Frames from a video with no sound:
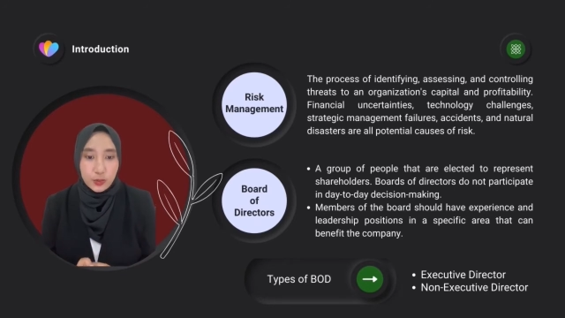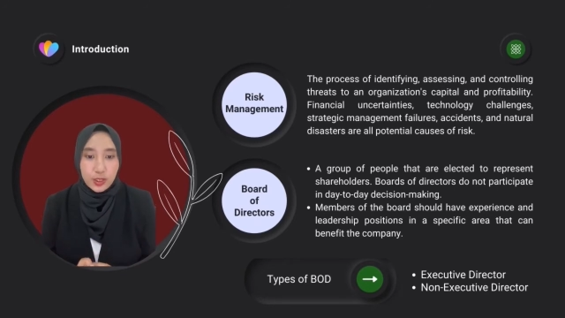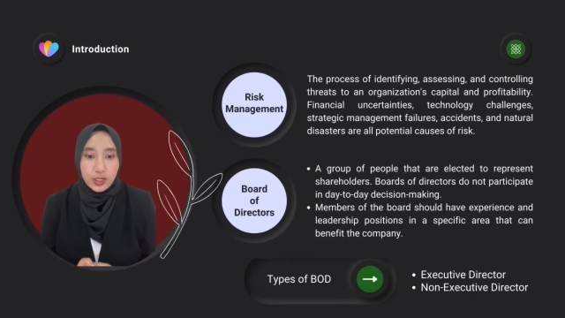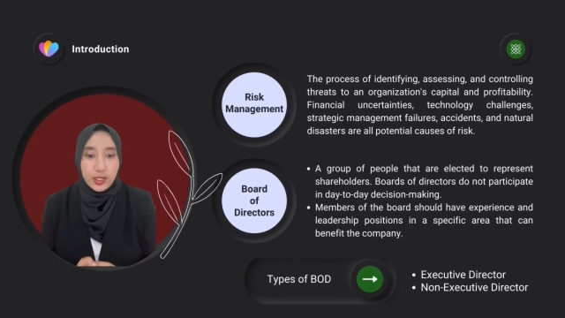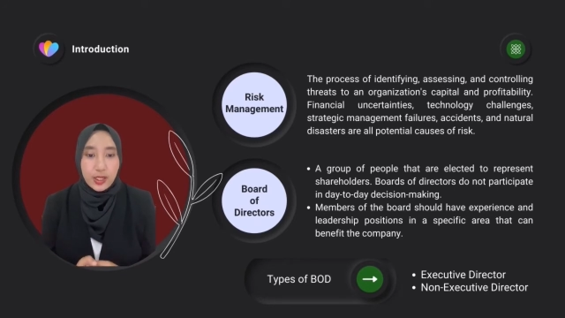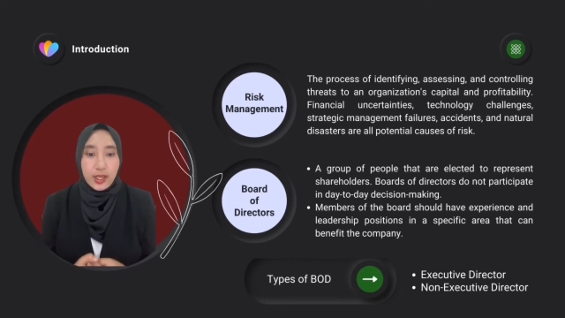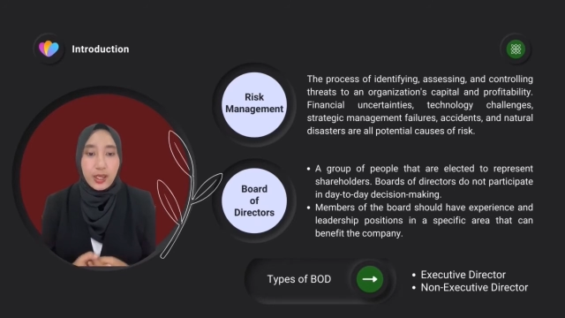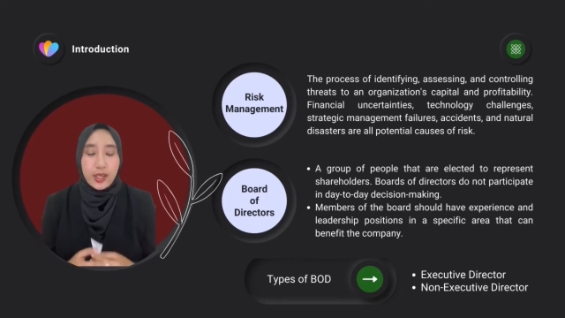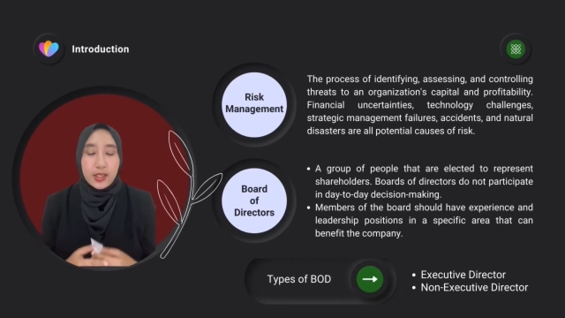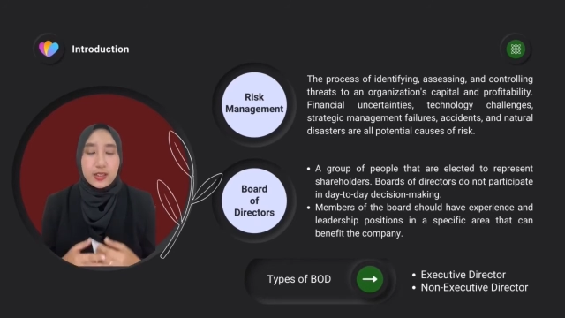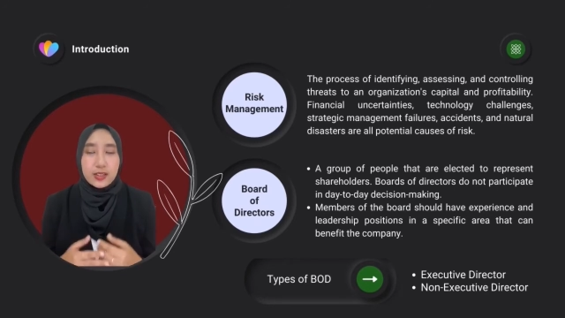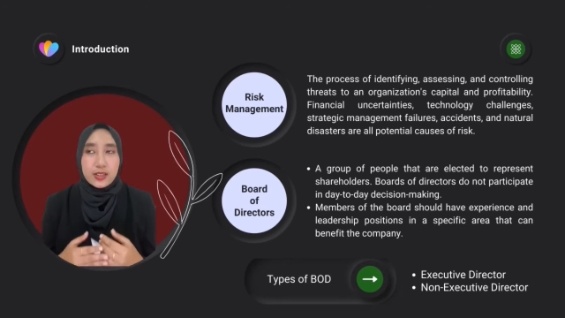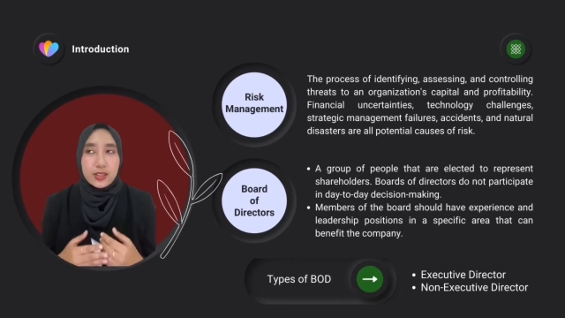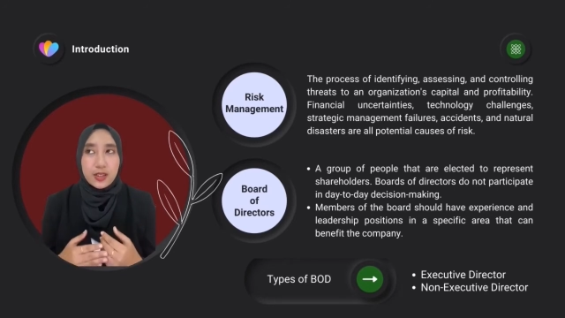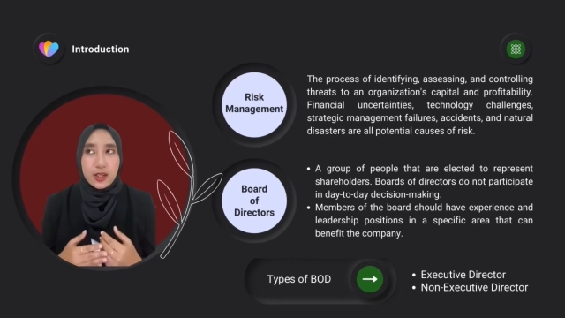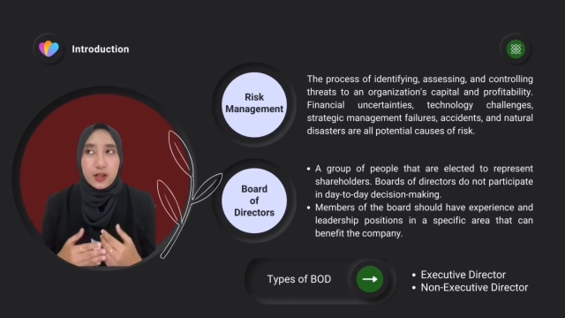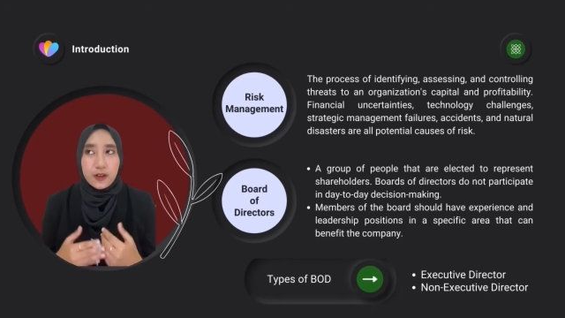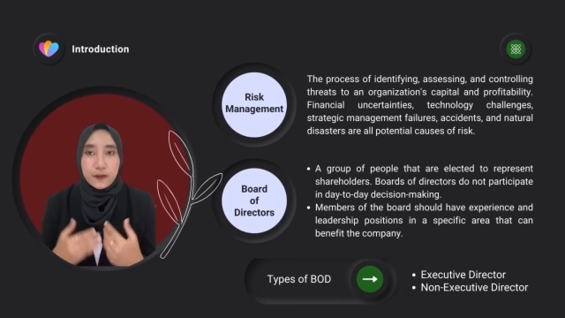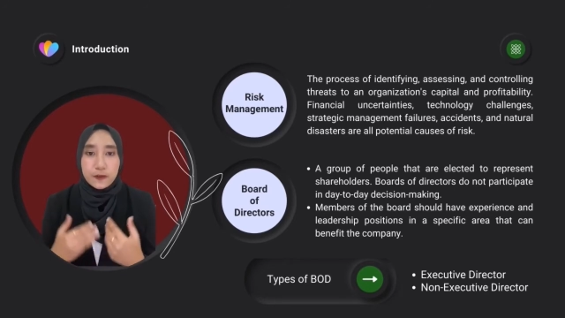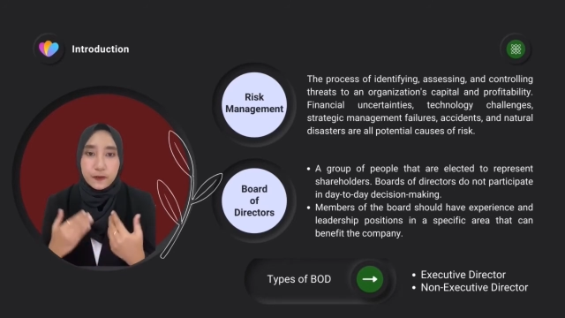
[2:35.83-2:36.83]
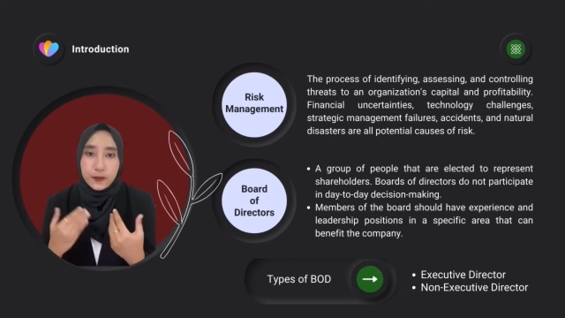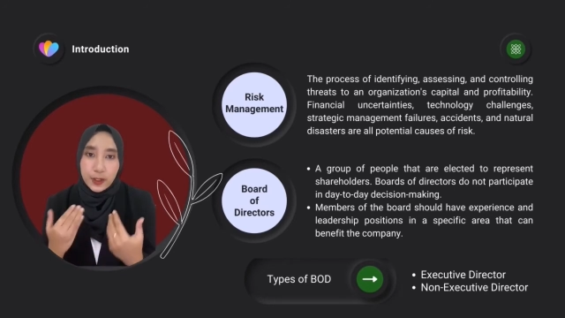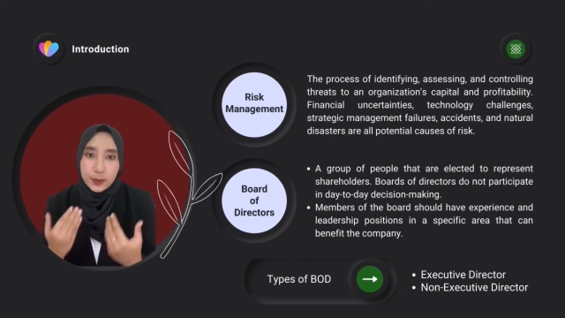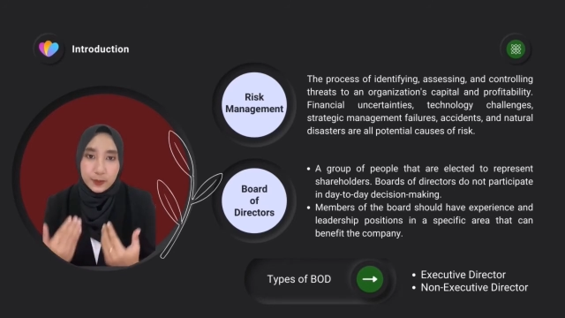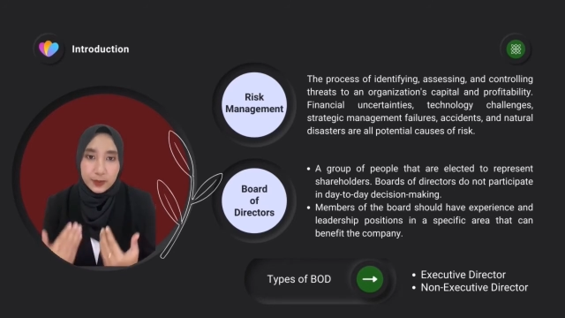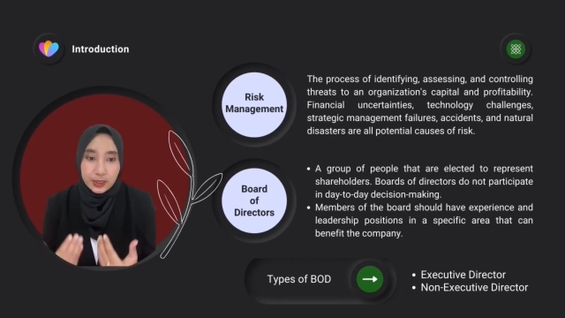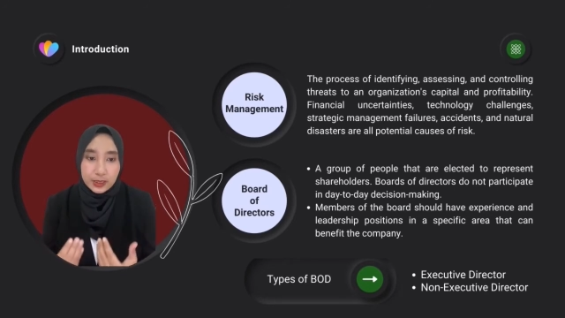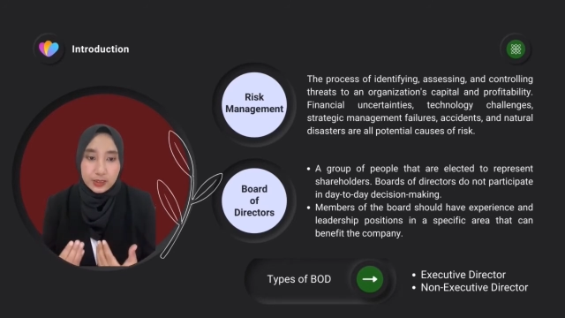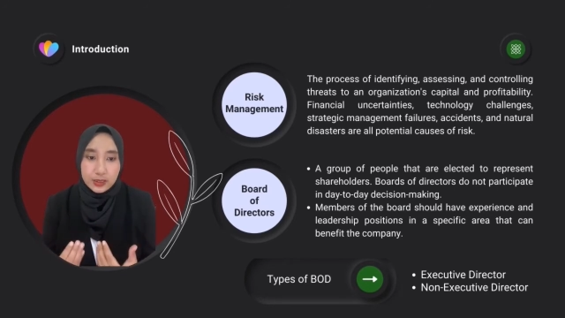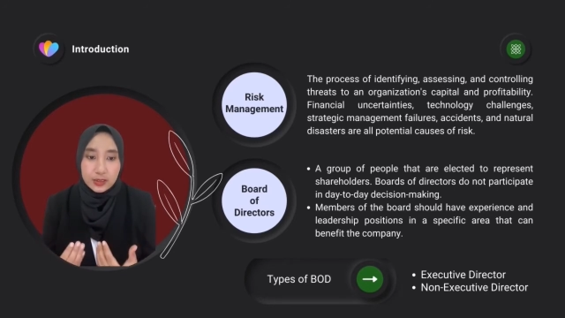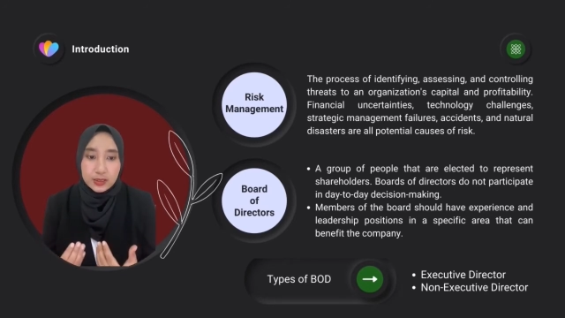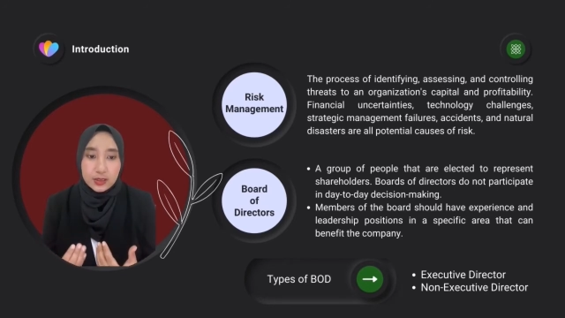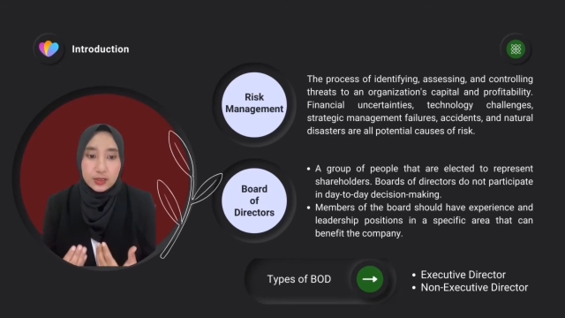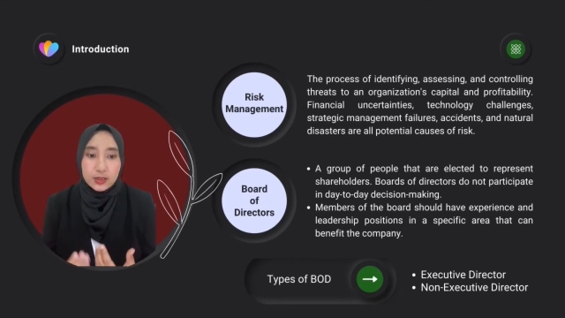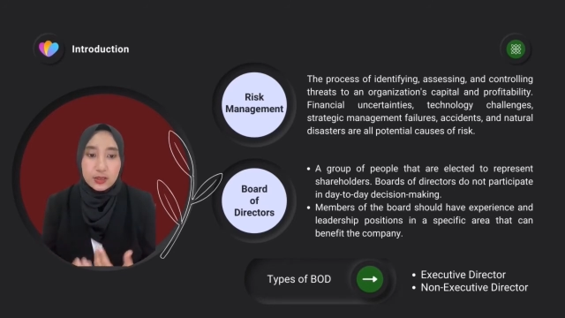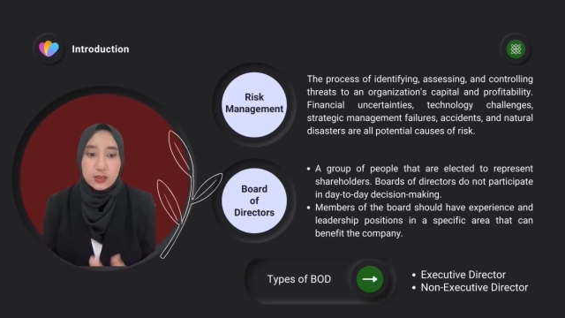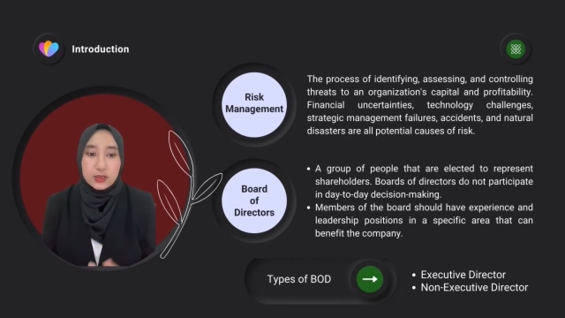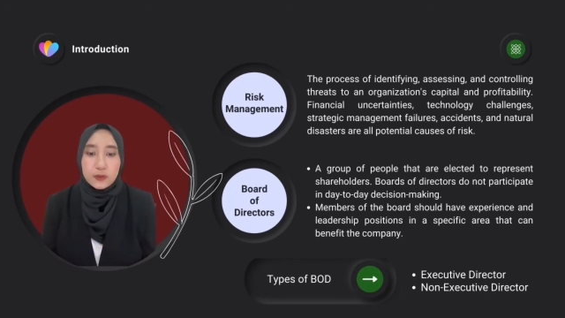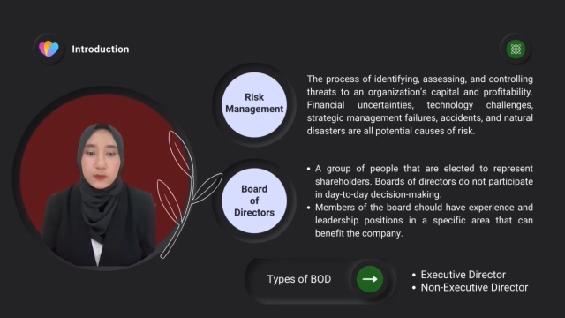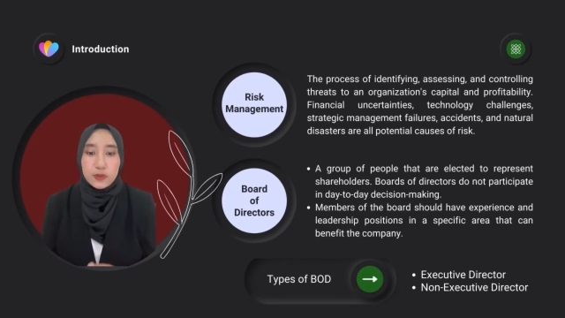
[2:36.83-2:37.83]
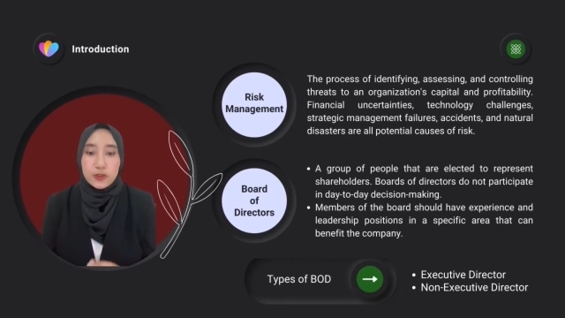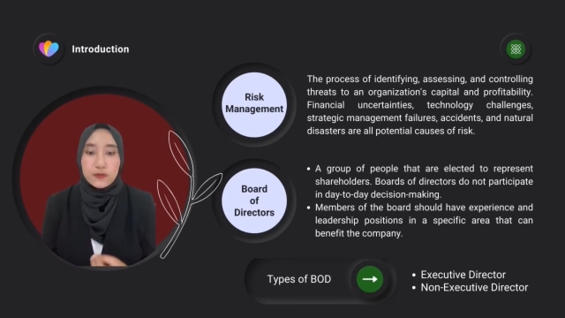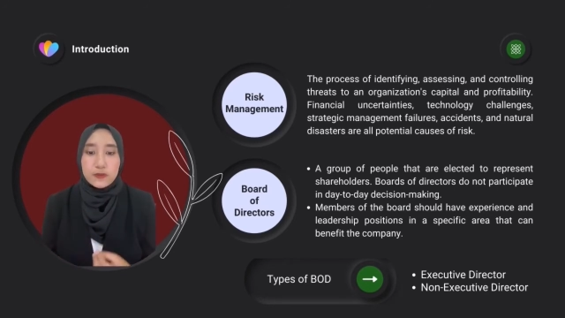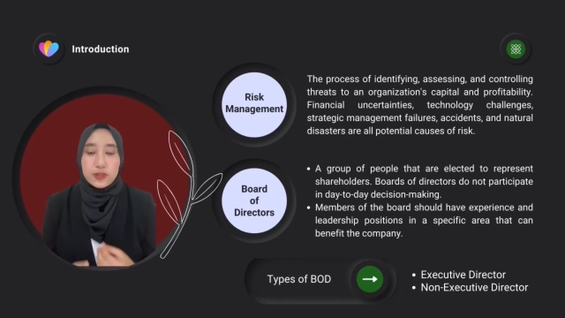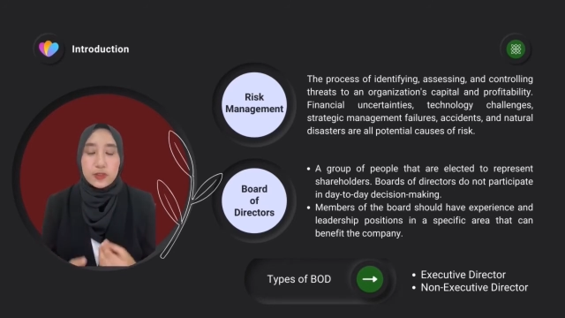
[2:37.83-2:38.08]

and they are familiar with the